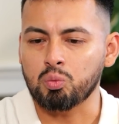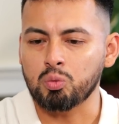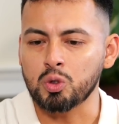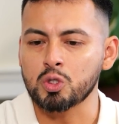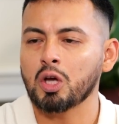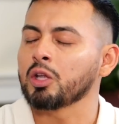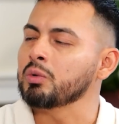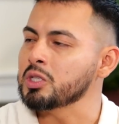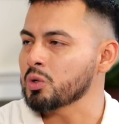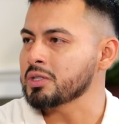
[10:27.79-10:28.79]
use all the
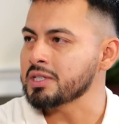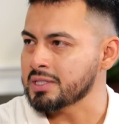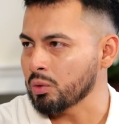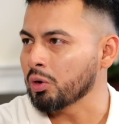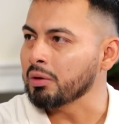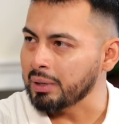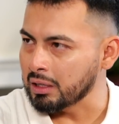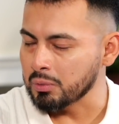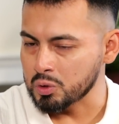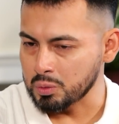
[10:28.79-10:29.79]
resources that were
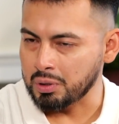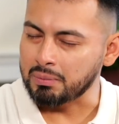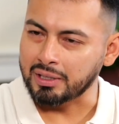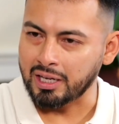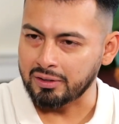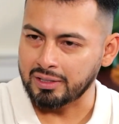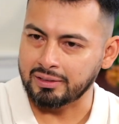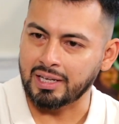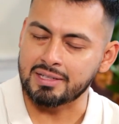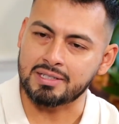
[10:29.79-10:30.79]
available to public health
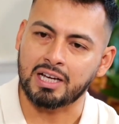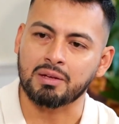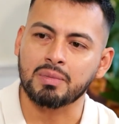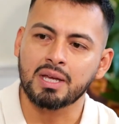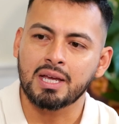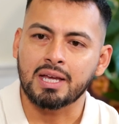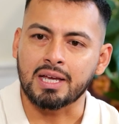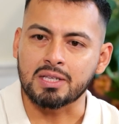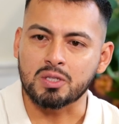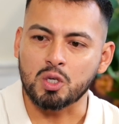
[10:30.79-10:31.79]
at that time.
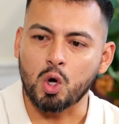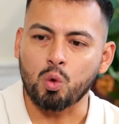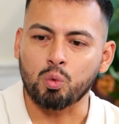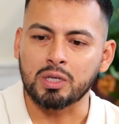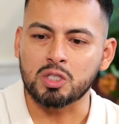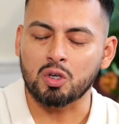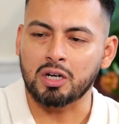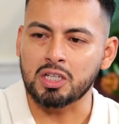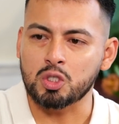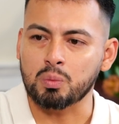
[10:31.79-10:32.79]
And so we
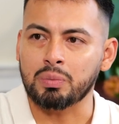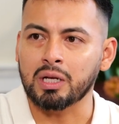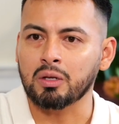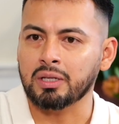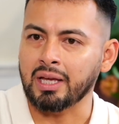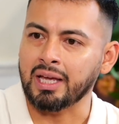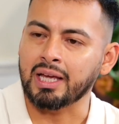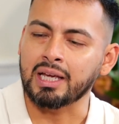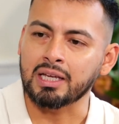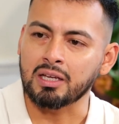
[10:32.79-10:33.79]
started to build
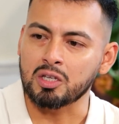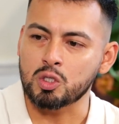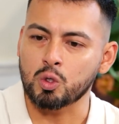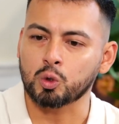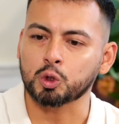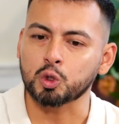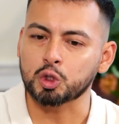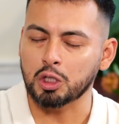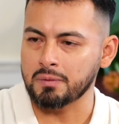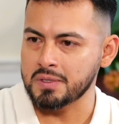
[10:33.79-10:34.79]
a social
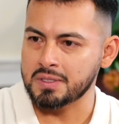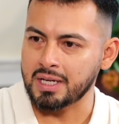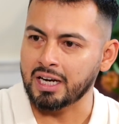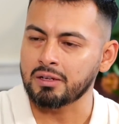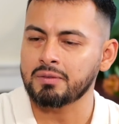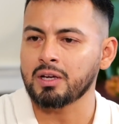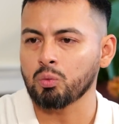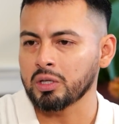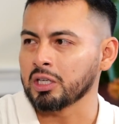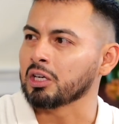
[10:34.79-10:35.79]
service side of it
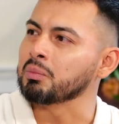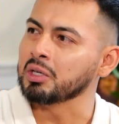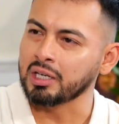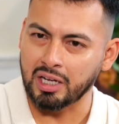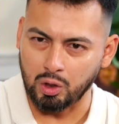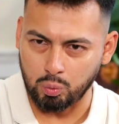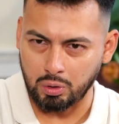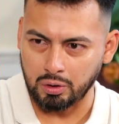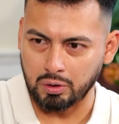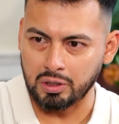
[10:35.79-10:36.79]
with a community health
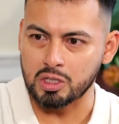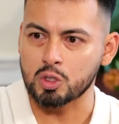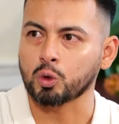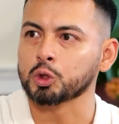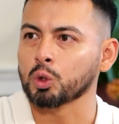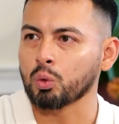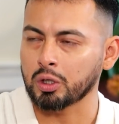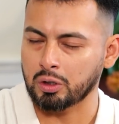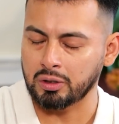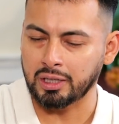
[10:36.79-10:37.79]
worker and a social
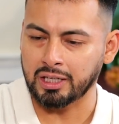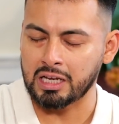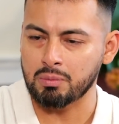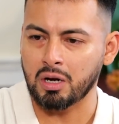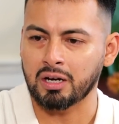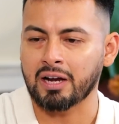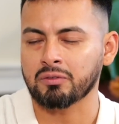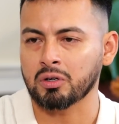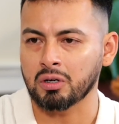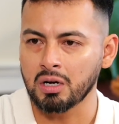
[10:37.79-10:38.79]
worker that came on
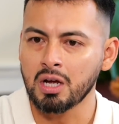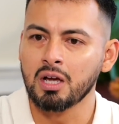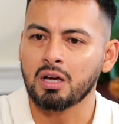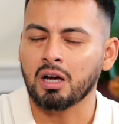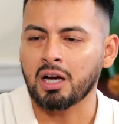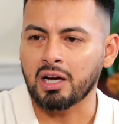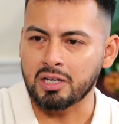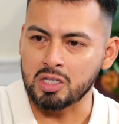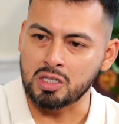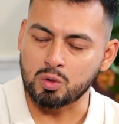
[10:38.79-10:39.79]
after
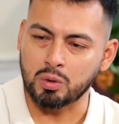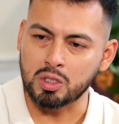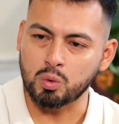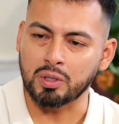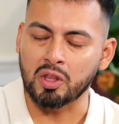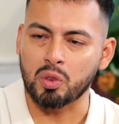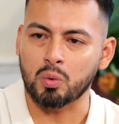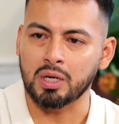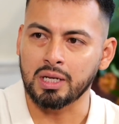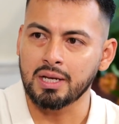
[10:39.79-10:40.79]
in
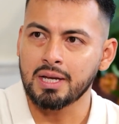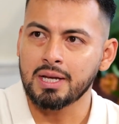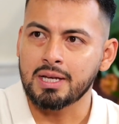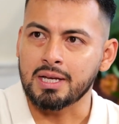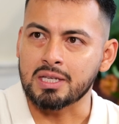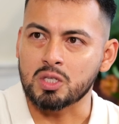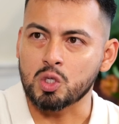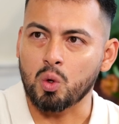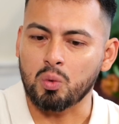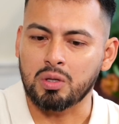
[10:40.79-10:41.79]
2023. And
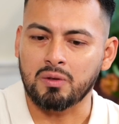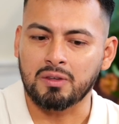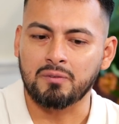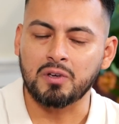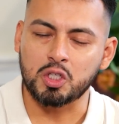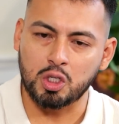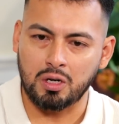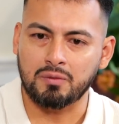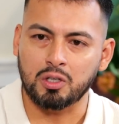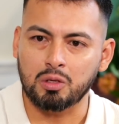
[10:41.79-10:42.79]
so the vision
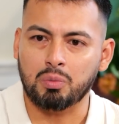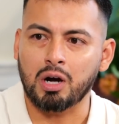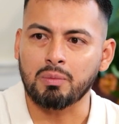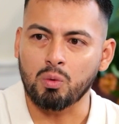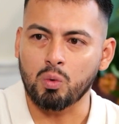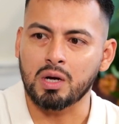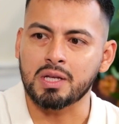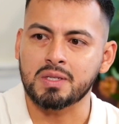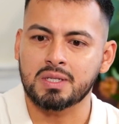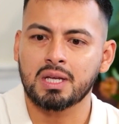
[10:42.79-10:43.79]
of the department
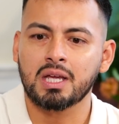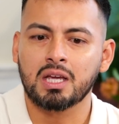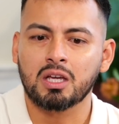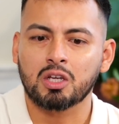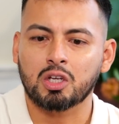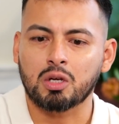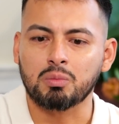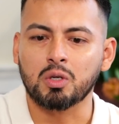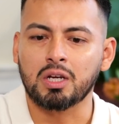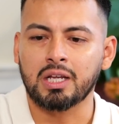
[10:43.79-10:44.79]
was
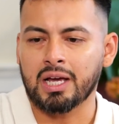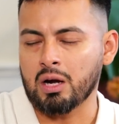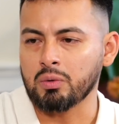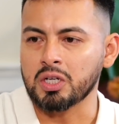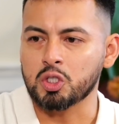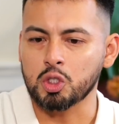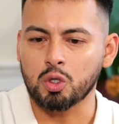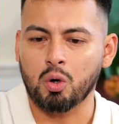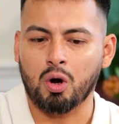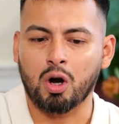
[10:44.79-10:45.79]
community outreach.
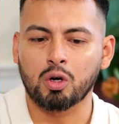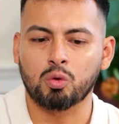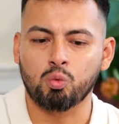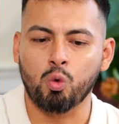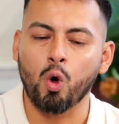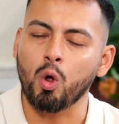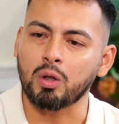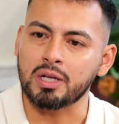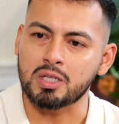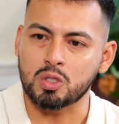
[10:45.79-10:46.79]
Our
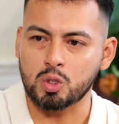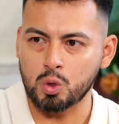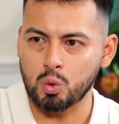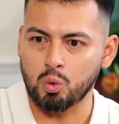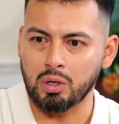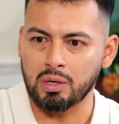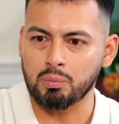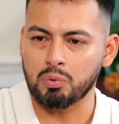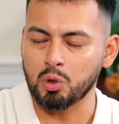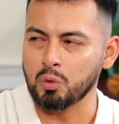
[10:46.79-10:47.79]
role is to
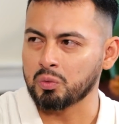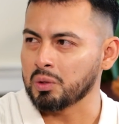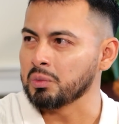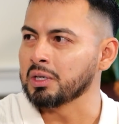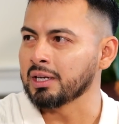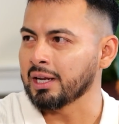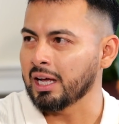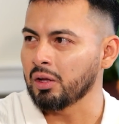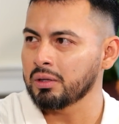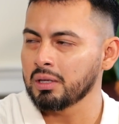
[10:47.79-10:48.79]
improve community
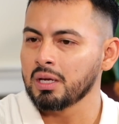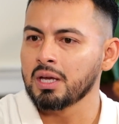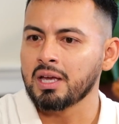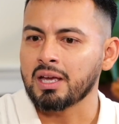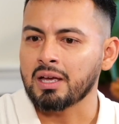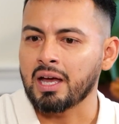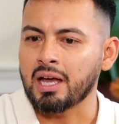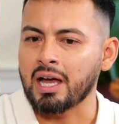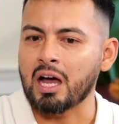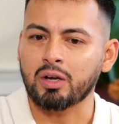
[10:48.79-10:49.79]
health.
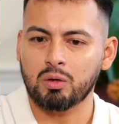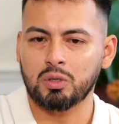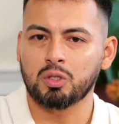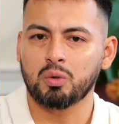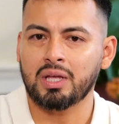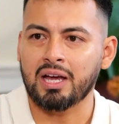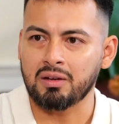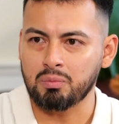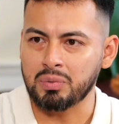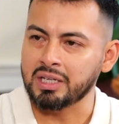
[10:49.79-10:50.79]
How can we do
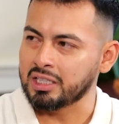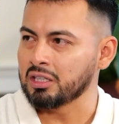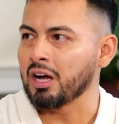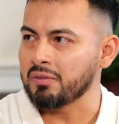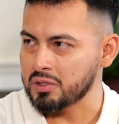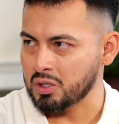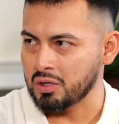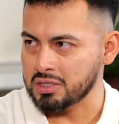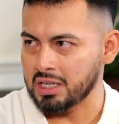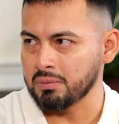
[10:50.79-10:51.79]
that being in the office all
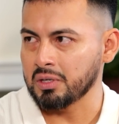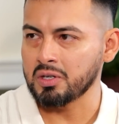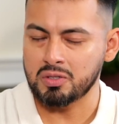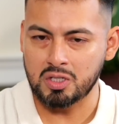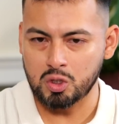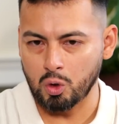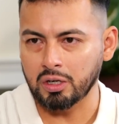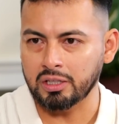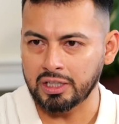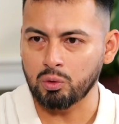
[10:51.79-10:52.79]
the time? Because
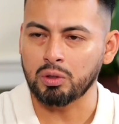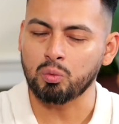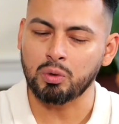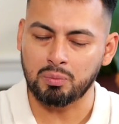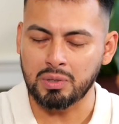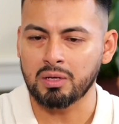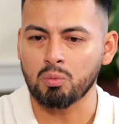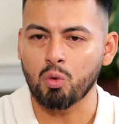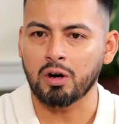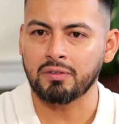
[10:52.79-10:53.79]
historically, we've been
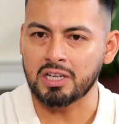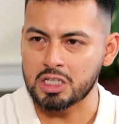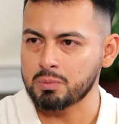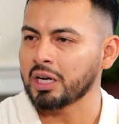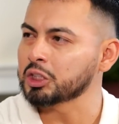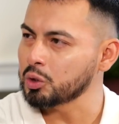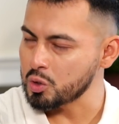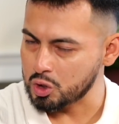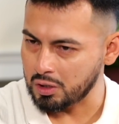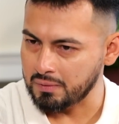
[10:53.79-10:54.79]
more of an inspectional
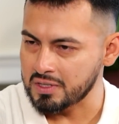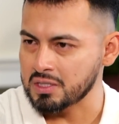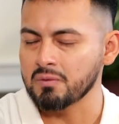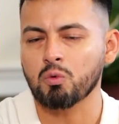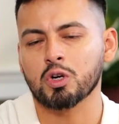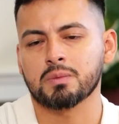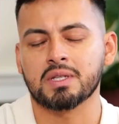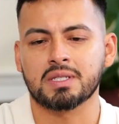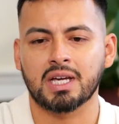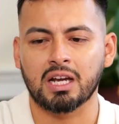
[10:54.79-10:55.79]
service
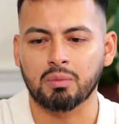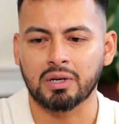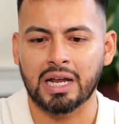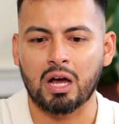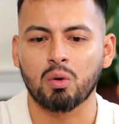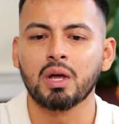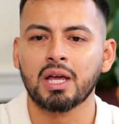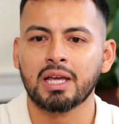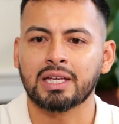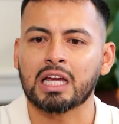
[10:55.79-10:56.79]
enforcement side, but now
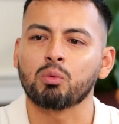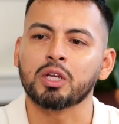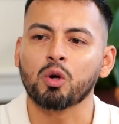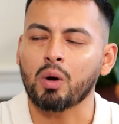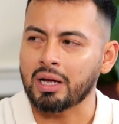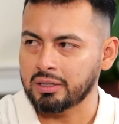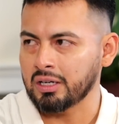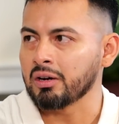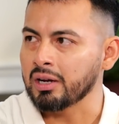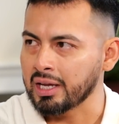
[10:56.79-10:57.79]
can we go out
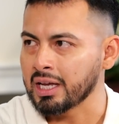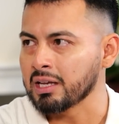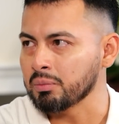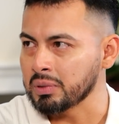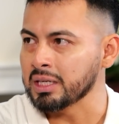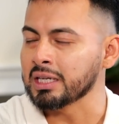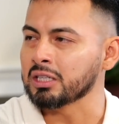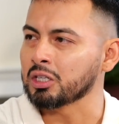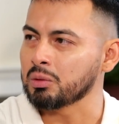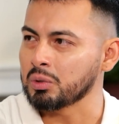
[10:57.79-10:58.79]
there and be in
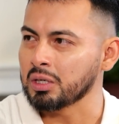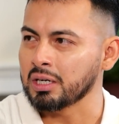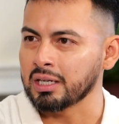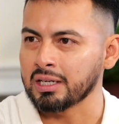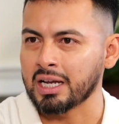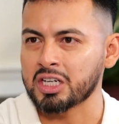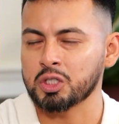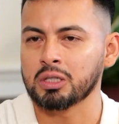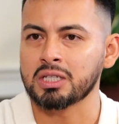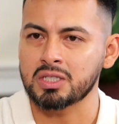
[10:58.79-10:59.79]
the community and
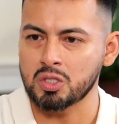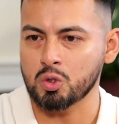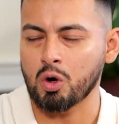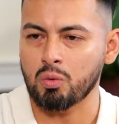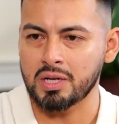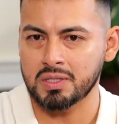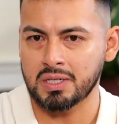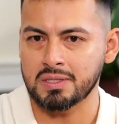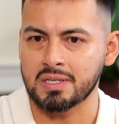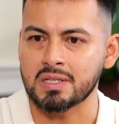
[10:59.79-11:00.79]
actually listen to our
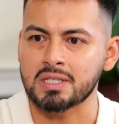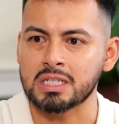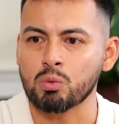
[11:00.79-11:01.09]
residents and see